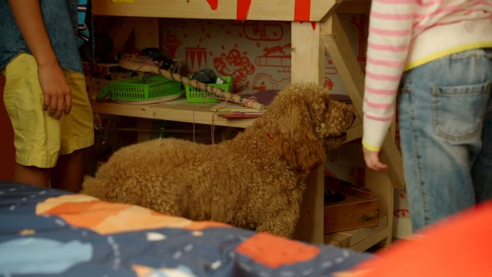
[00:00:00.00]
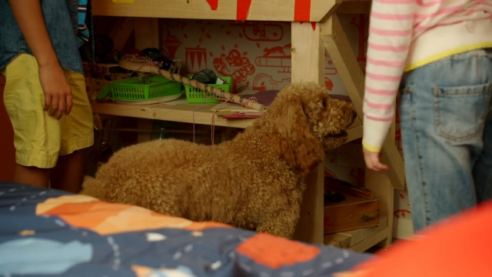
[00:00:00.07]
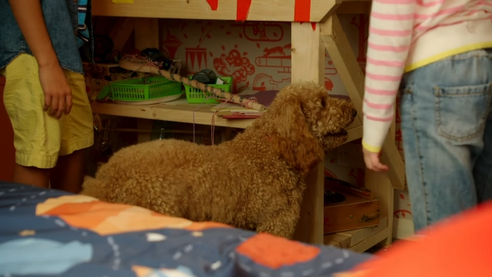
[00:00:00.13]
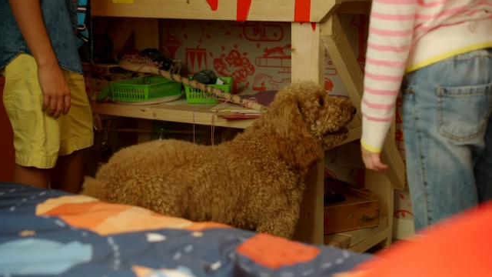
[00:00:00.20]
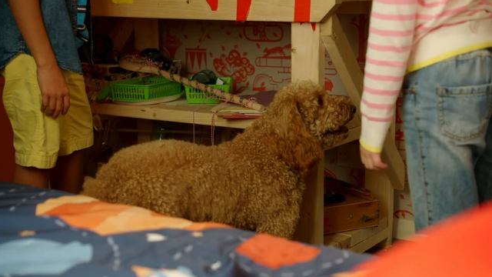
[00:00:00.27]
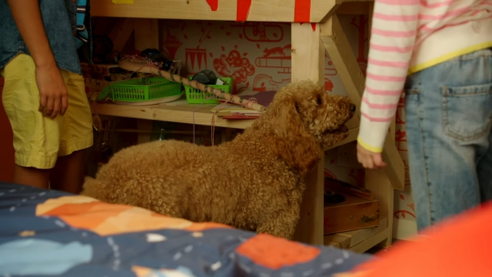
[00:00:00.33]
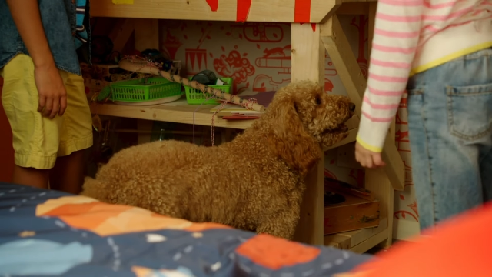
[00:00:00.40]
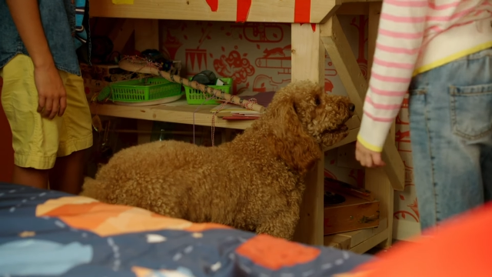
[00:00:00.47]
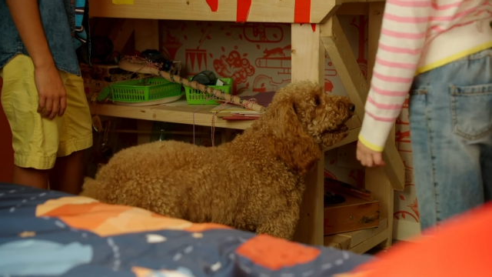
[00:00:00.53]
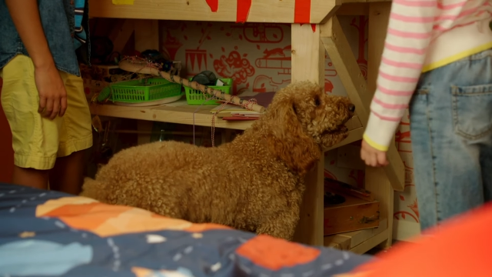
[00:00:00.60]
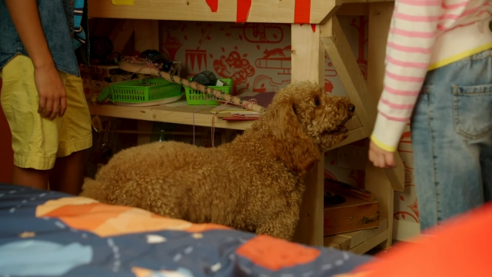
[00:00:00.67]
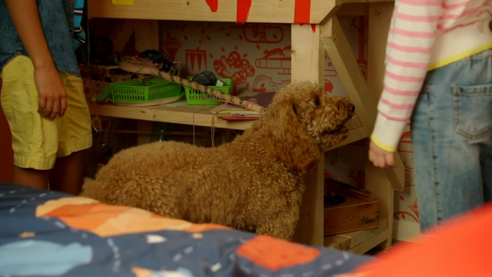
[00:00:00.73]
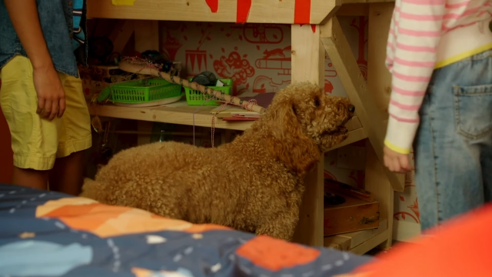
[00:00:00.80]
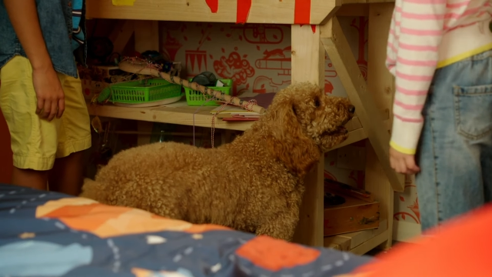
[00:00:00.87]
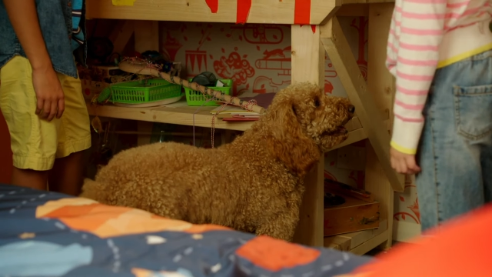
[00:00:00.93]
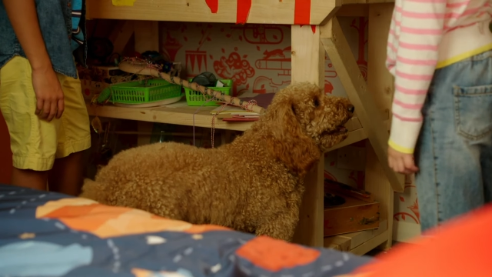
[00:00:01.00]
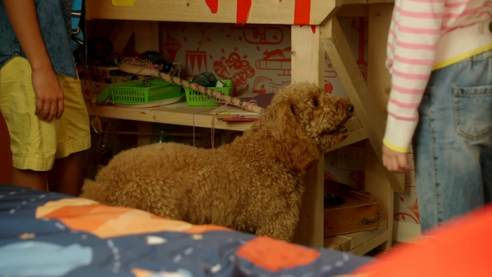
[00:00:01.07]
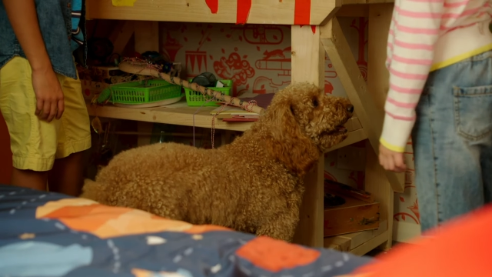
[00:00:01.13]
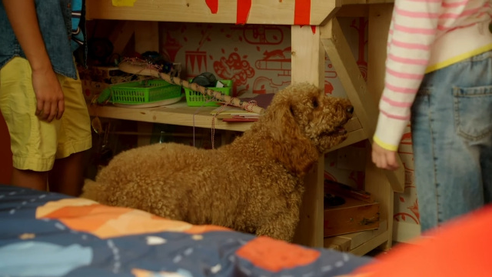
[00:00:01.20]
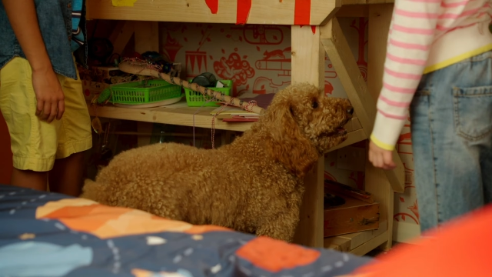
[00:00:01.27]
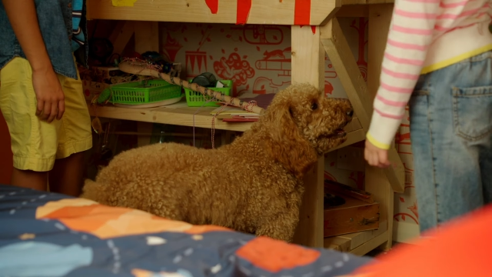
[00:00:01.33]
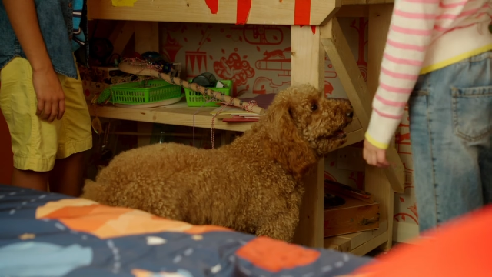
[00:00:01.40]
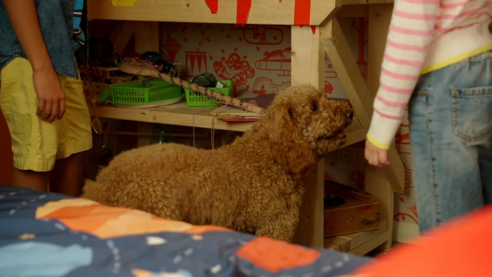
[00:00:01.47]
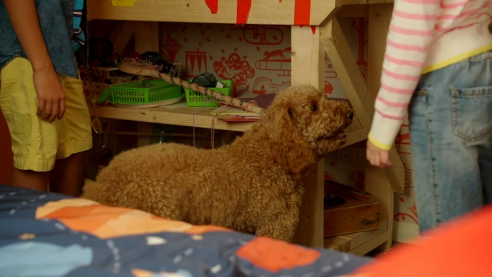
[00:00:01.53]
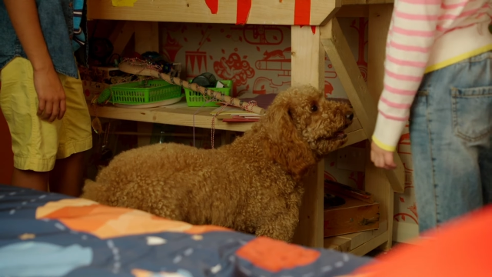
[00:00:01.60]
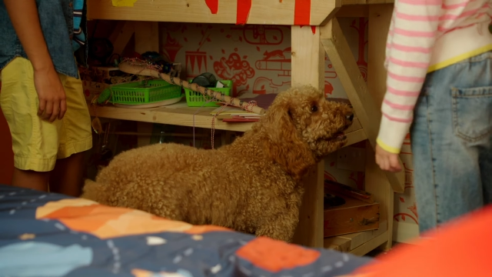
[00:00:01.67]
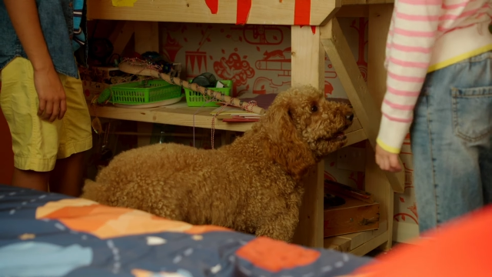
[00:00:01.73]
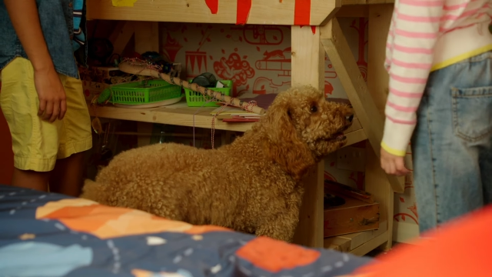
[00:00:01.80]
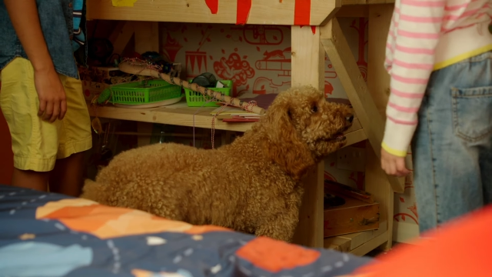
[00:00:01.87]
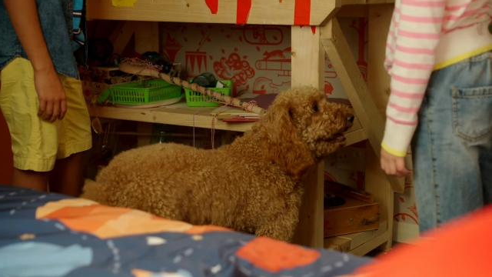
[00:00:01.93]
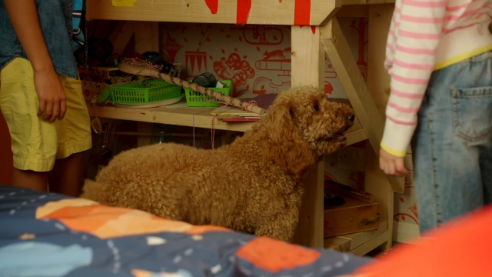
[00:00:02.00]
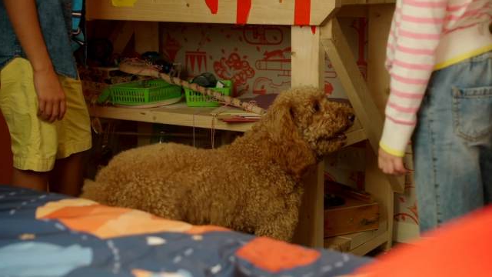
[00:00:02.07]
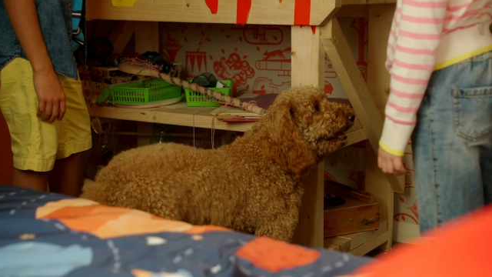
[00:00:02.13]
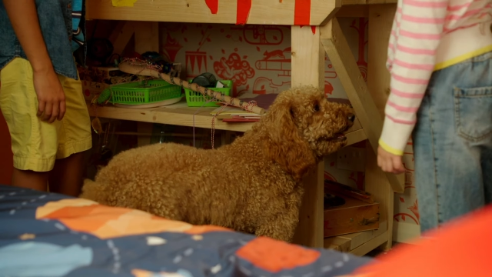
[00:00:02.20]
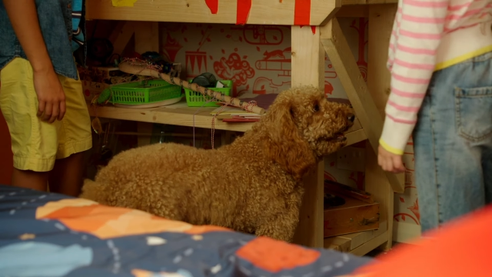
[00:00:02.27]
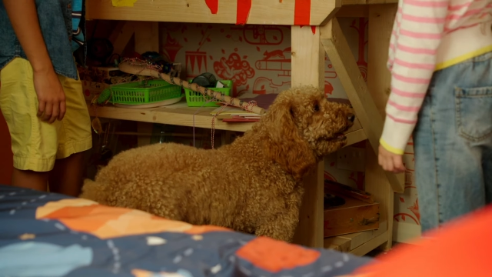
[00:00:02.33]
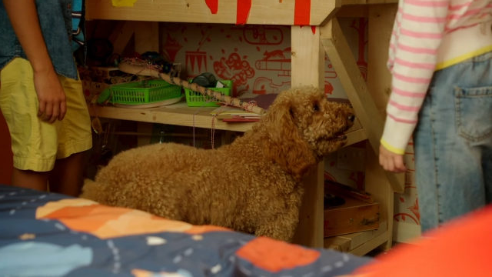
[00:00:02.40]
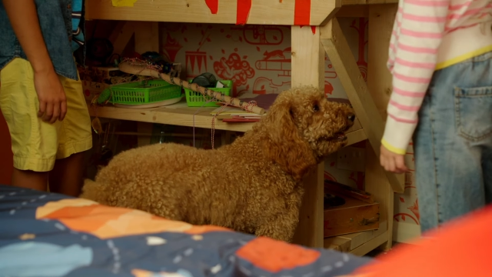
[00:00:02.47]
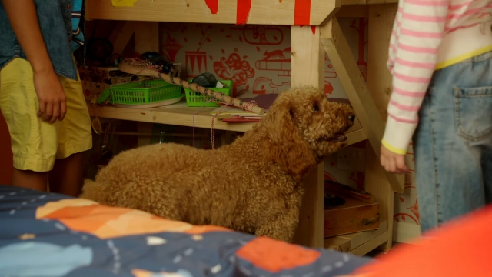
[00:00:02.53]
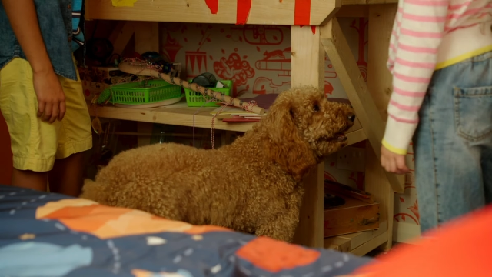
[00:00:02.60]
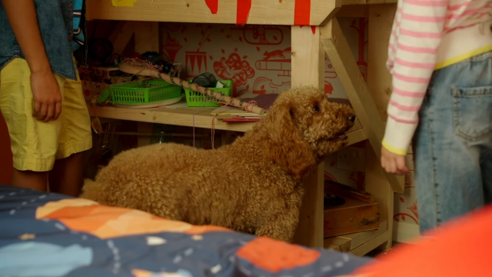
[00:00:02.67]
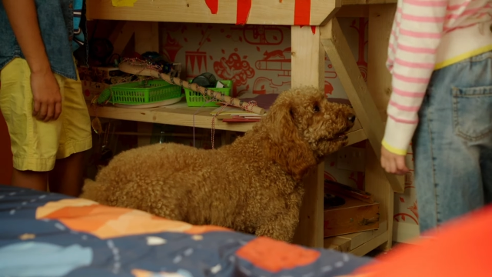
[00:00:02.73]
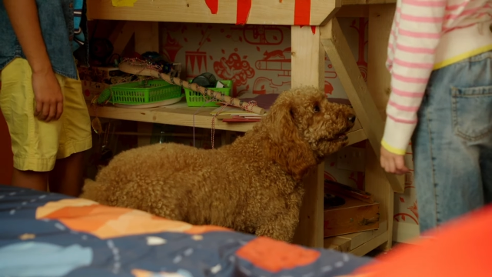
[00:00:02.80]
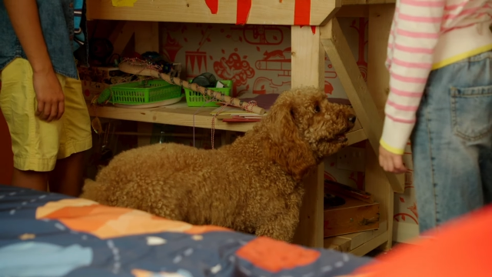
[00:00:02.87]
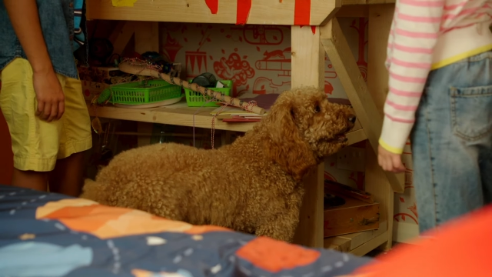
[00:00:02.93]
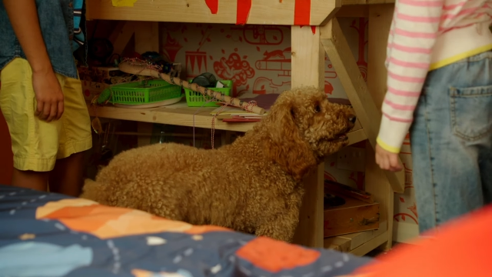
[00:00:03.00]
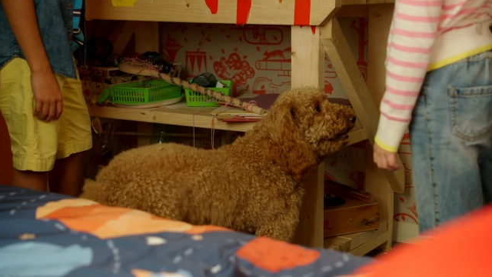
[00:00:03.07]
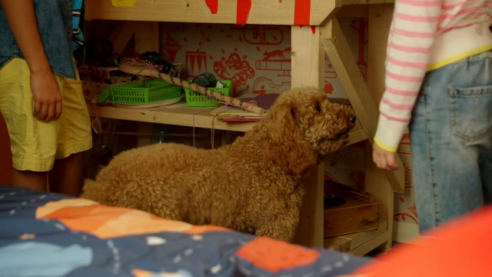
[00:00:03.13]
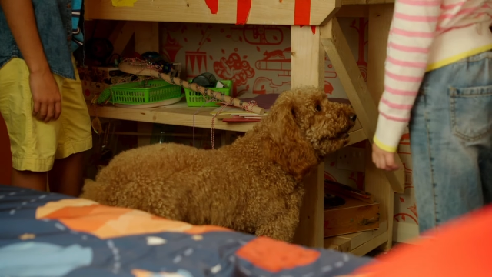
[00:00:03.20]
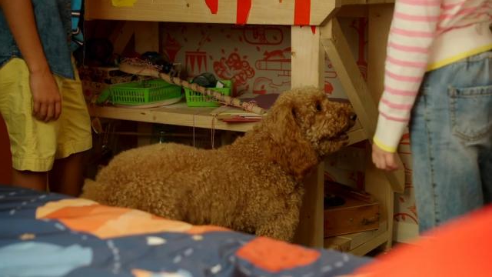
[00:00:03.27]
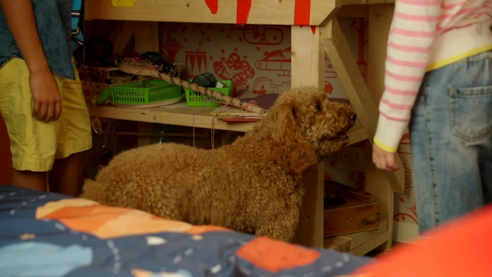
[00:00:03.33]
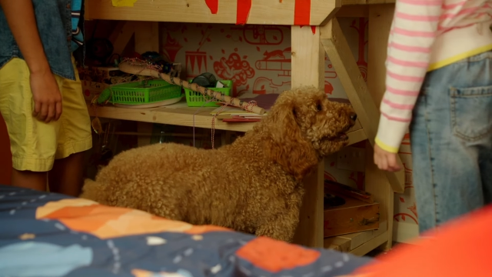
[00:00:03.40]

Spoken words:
No face is visible, so there are no lips to read.